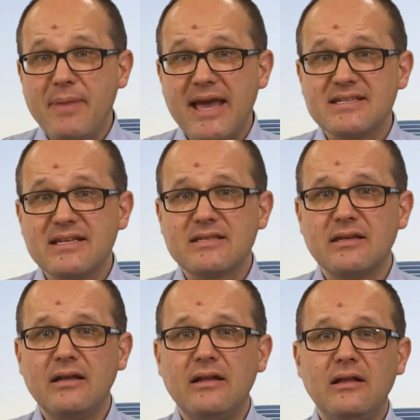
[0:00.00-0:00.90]

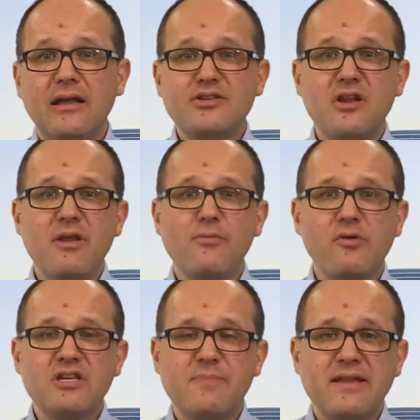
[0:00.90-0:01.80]
basis, it's only been
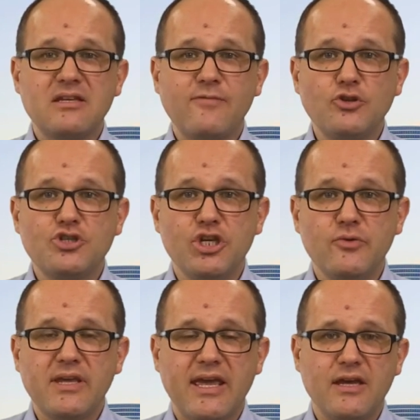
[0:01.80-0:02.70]
more expensive on
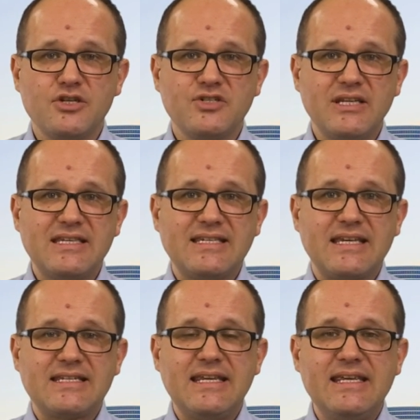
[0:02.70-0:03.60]
two occasions in
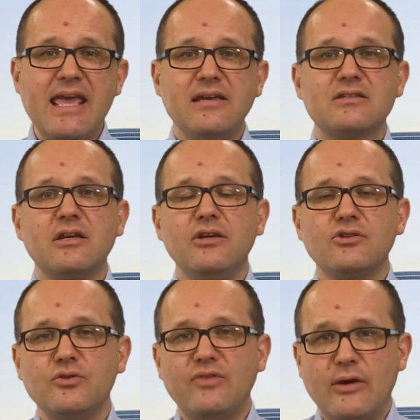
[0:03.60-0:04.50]
60 years
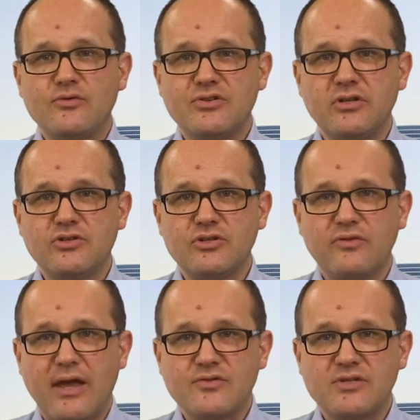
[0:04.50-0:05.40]
2000 and
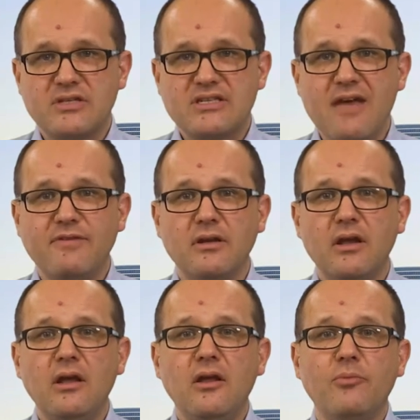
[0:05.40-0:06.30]
2007
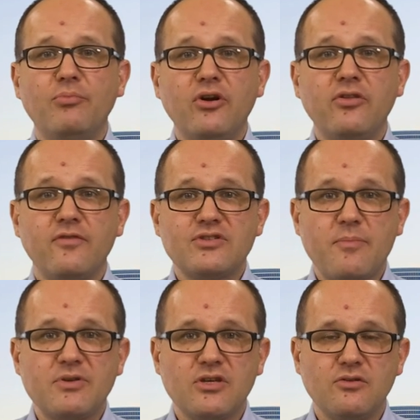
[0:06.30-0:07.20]
and both of those
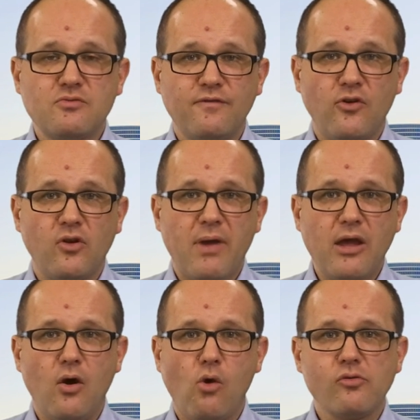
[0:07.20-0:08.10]
episodes were followed by
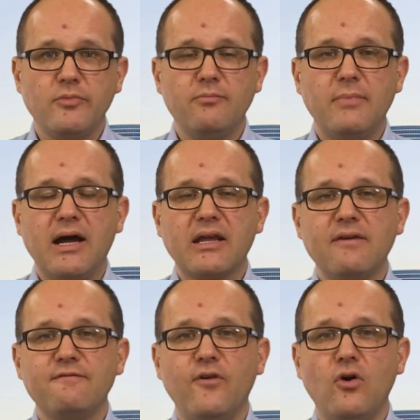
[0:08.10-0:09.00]
horrible
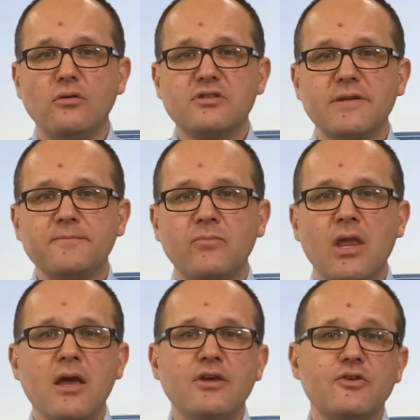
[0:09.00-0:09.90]
market falls.
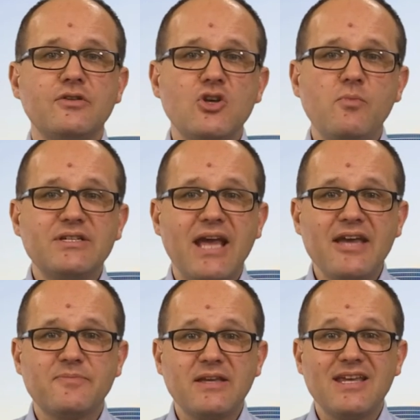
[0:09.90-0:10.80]
So in some ways,
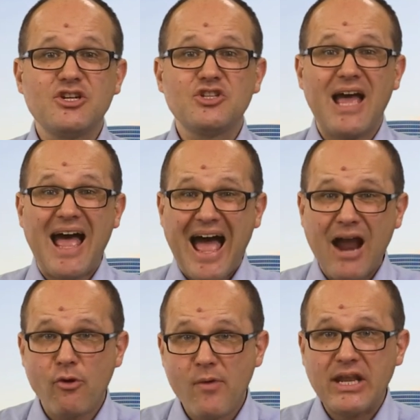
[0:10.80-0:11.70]
expectations
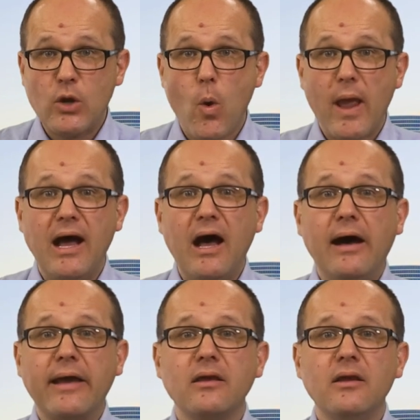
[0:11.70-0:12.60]
are already quite
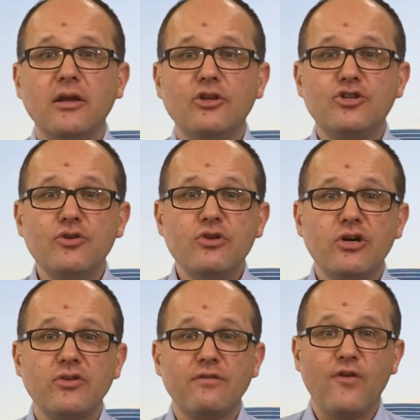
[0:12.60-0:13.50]
high, and do
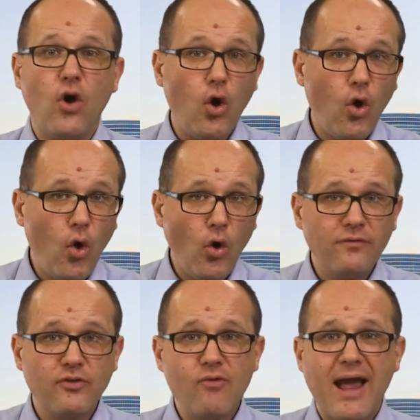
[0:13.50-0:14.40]
note that for all
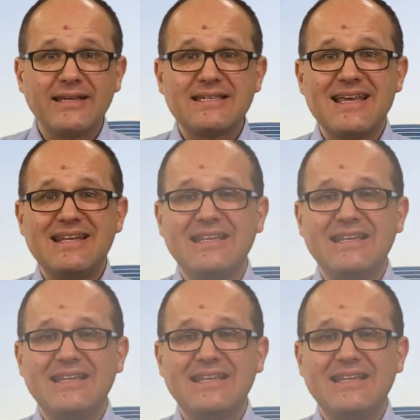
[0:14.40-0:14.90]
of the rally seen